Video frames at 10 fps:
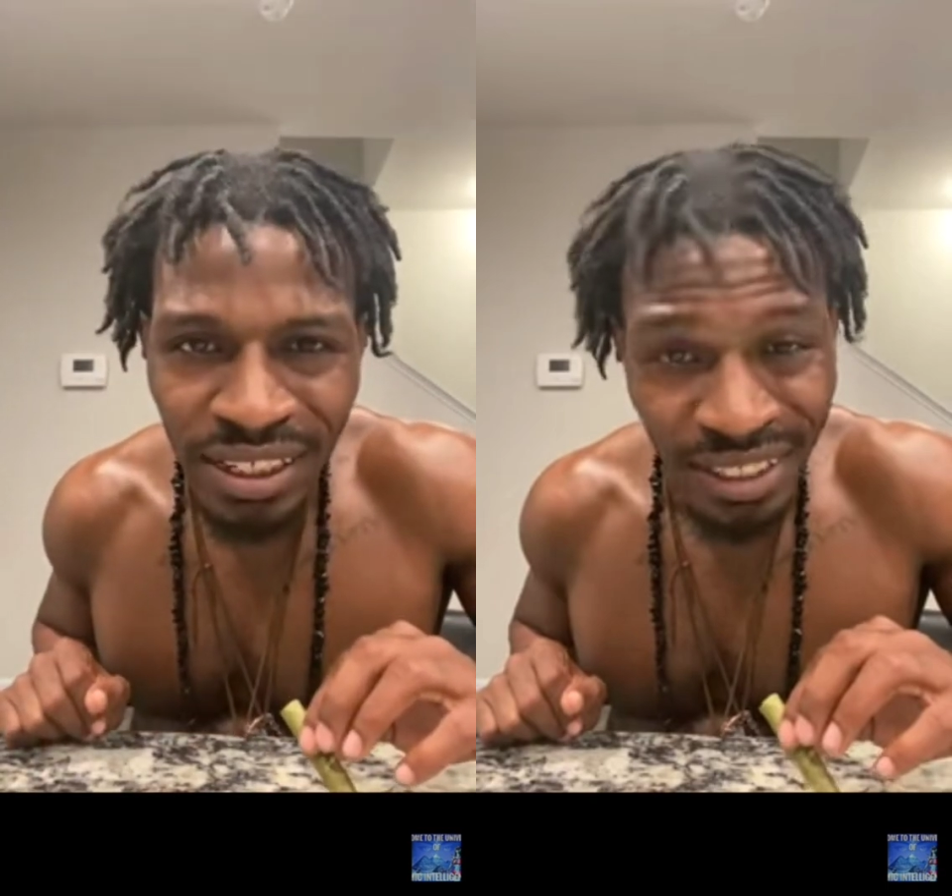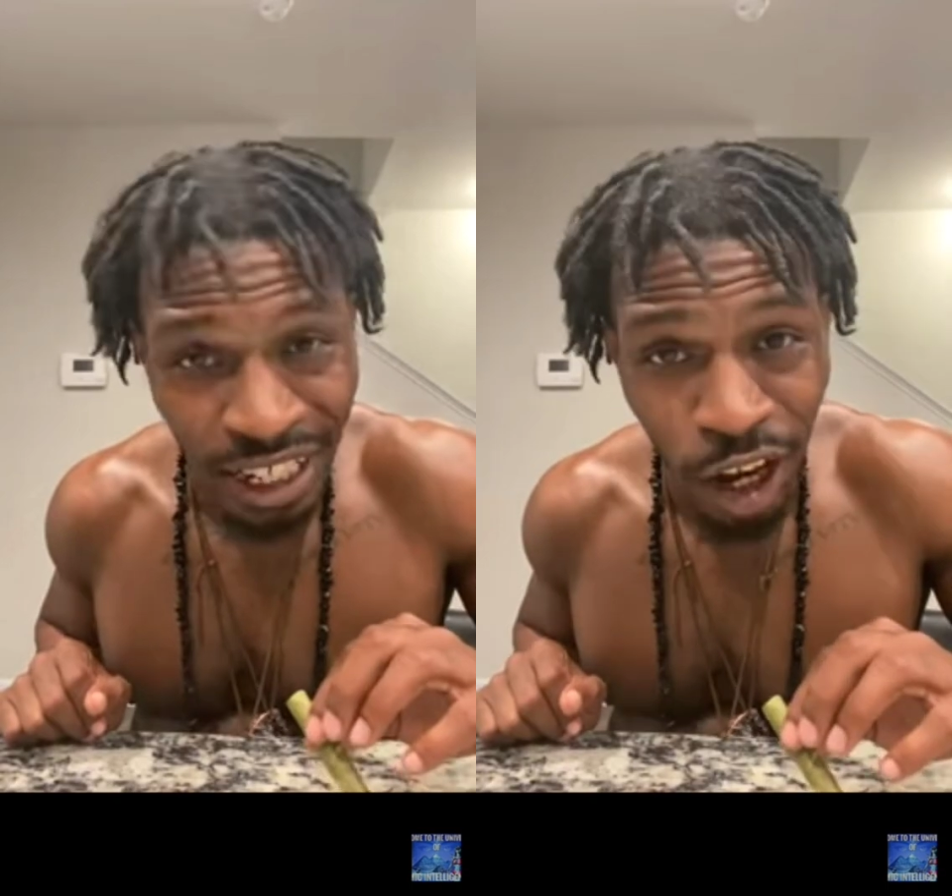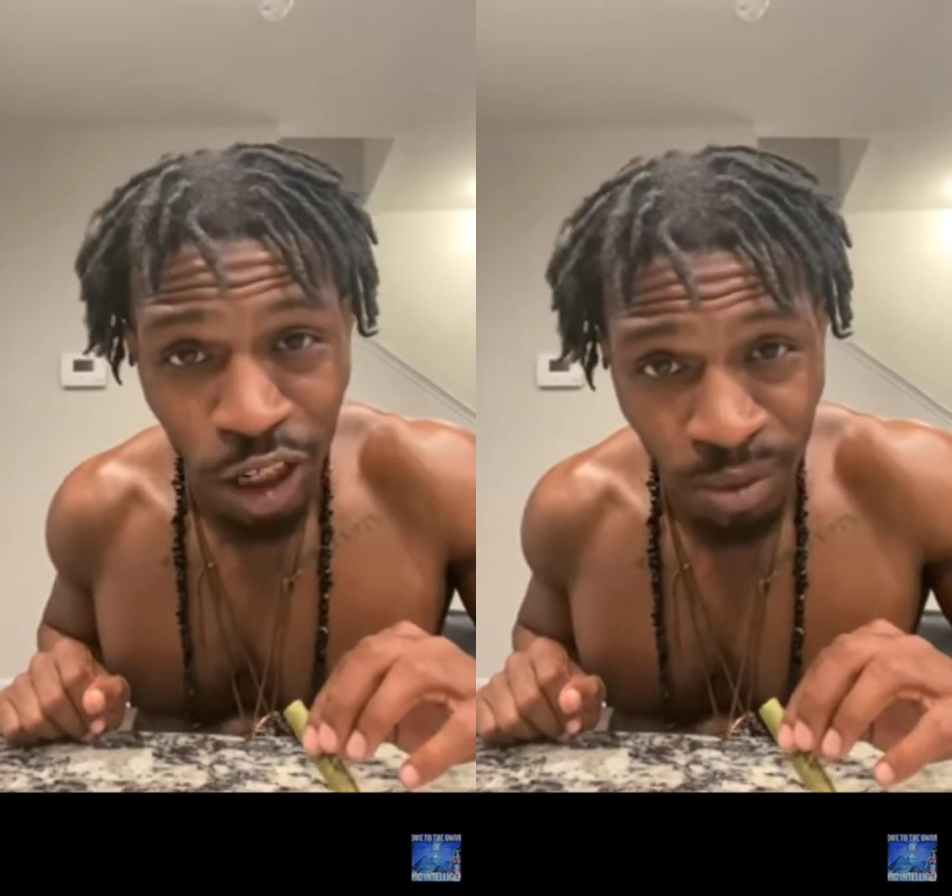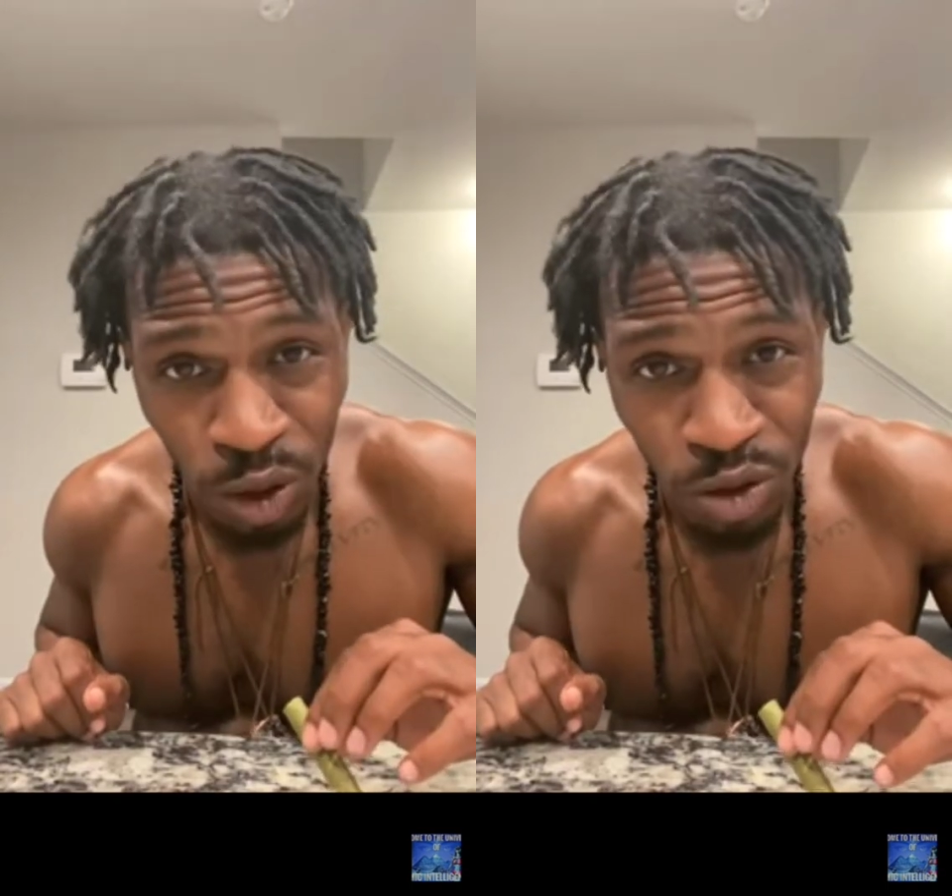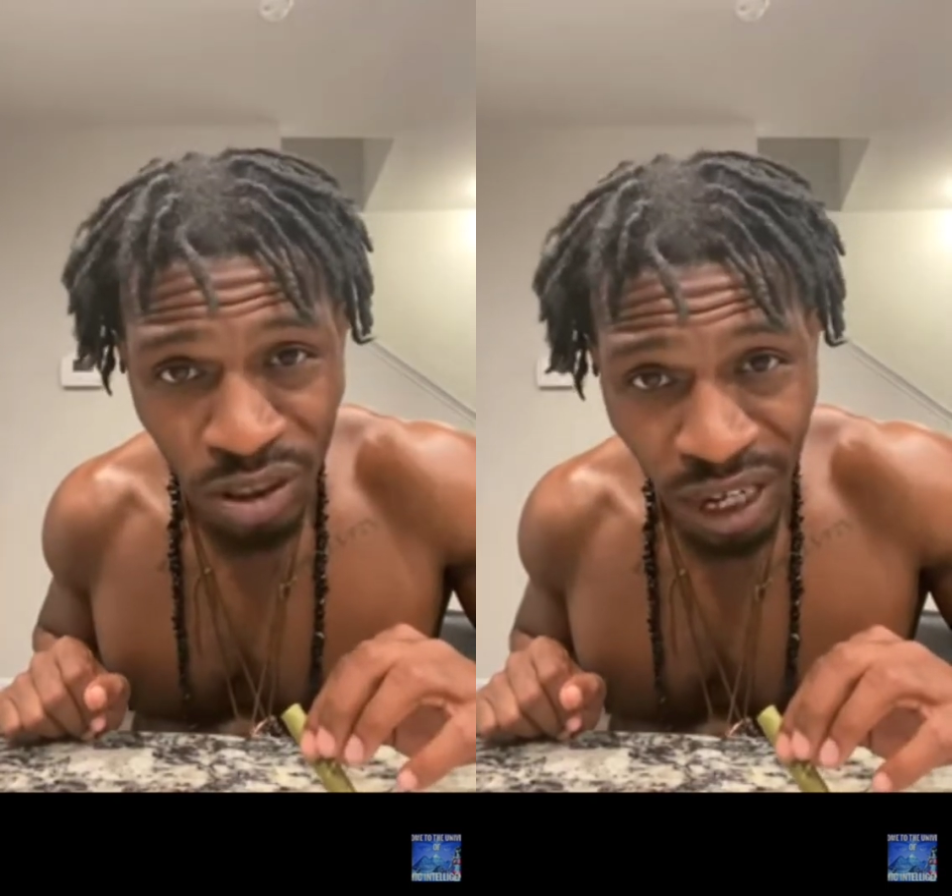because they called him
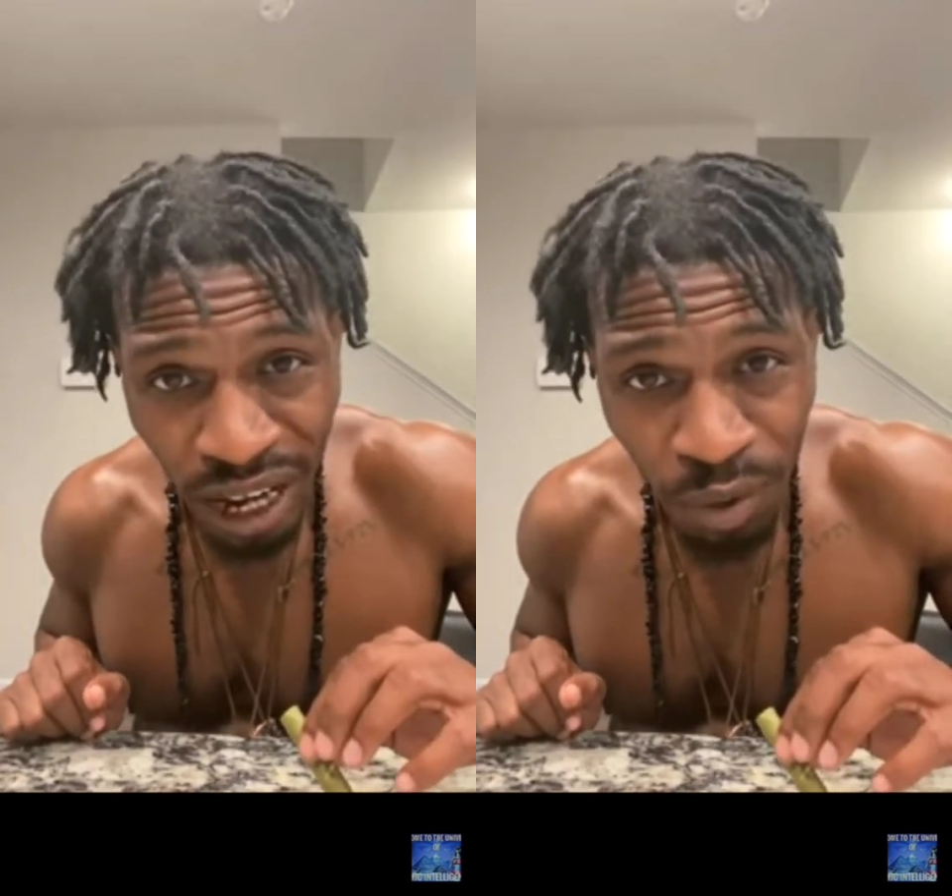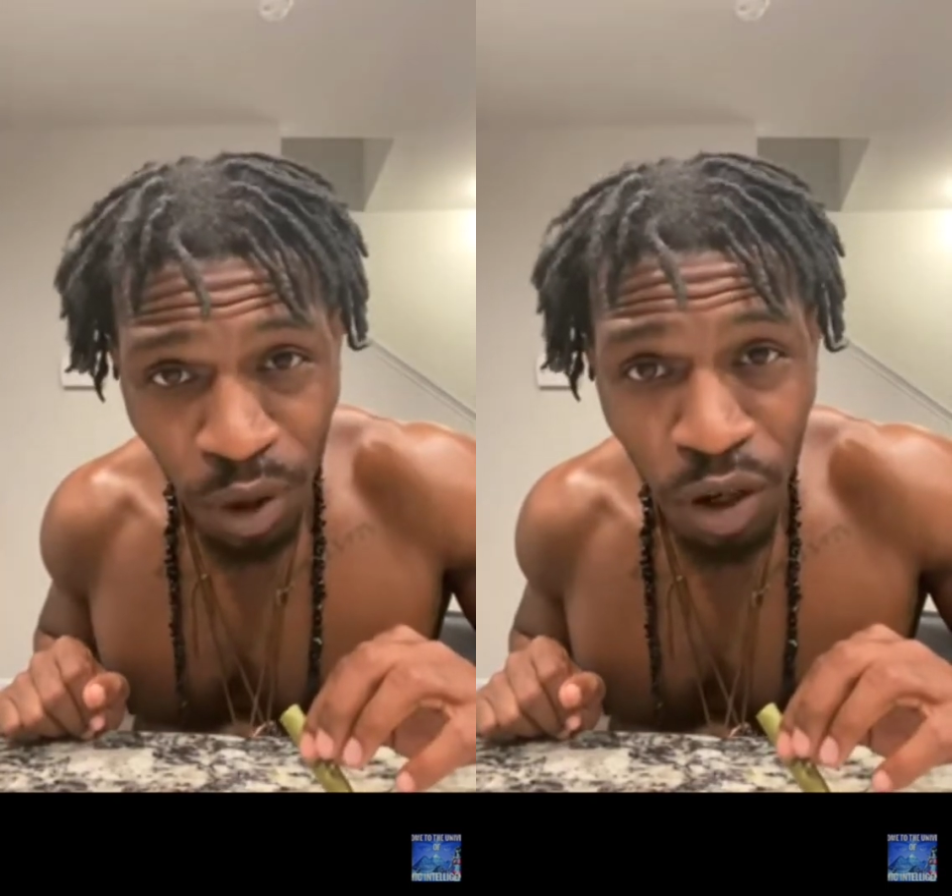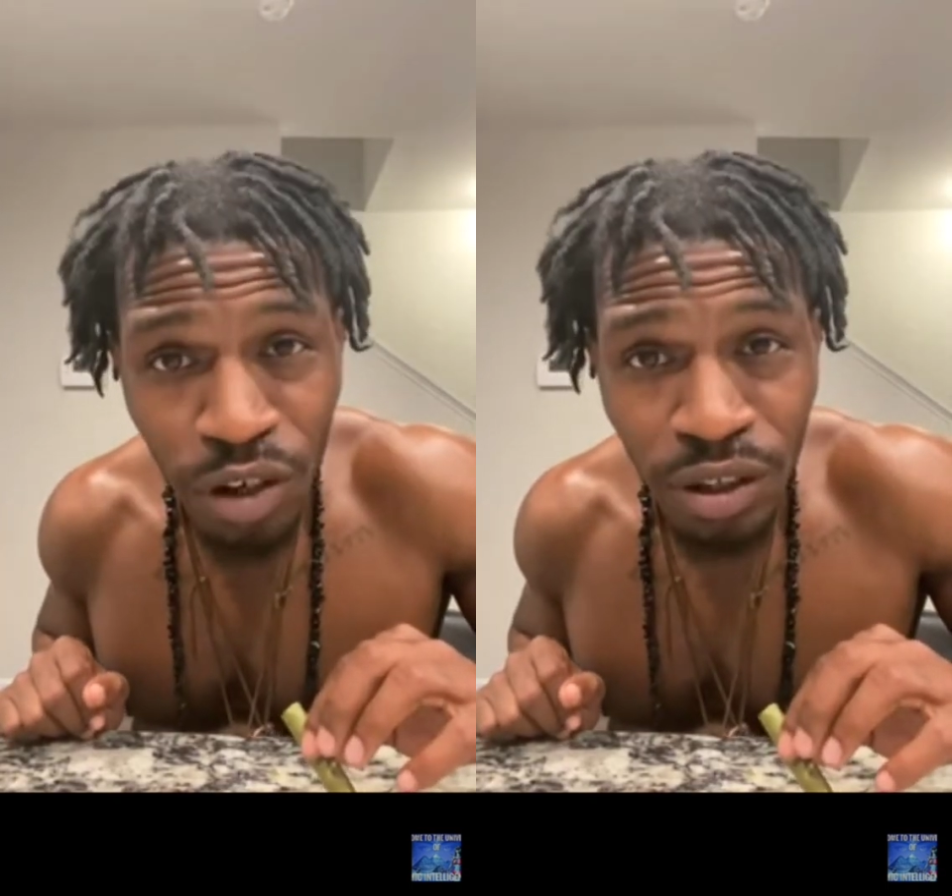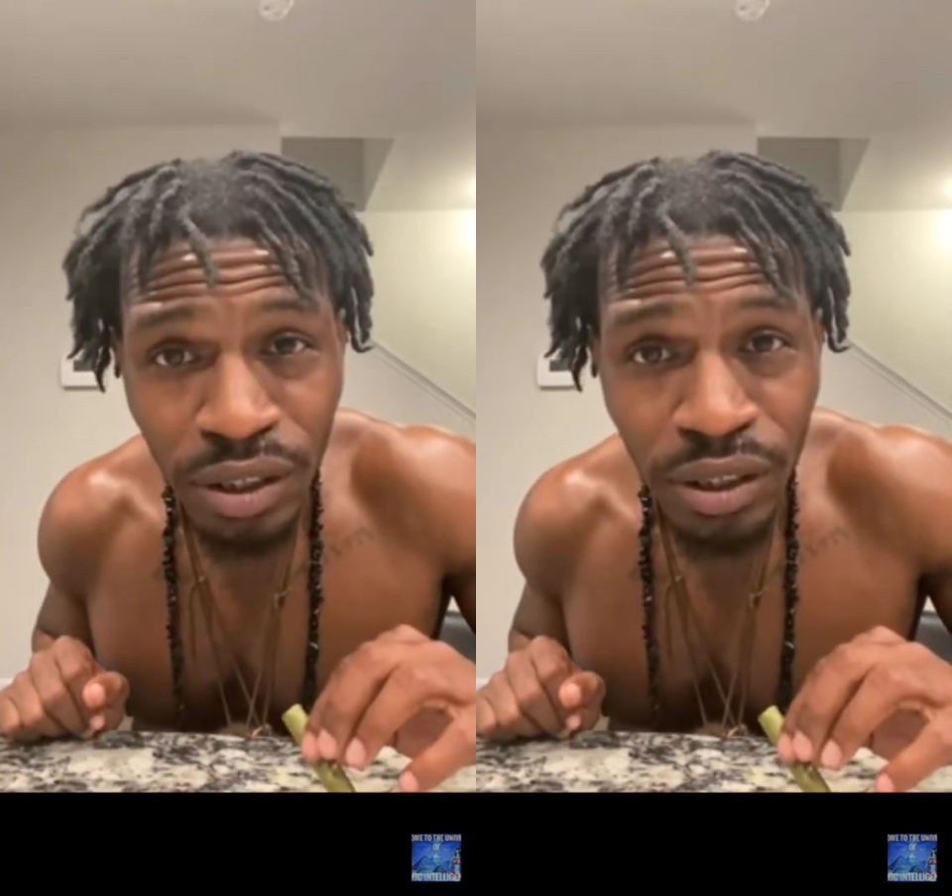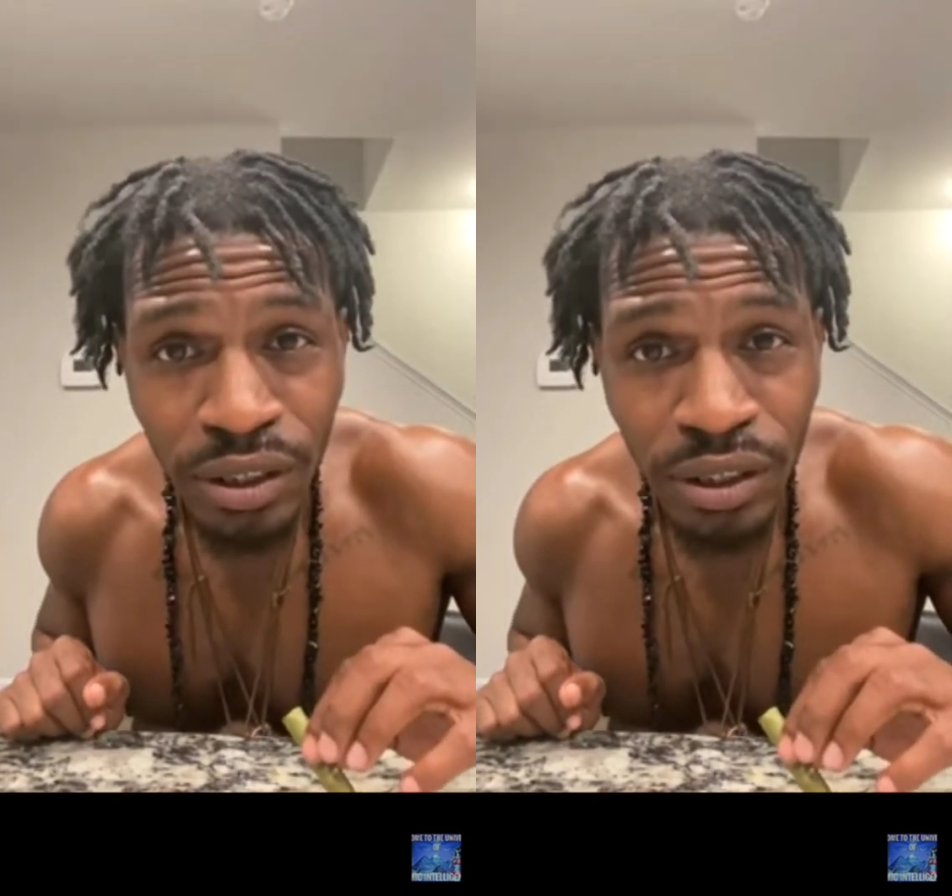Luke Skywalker.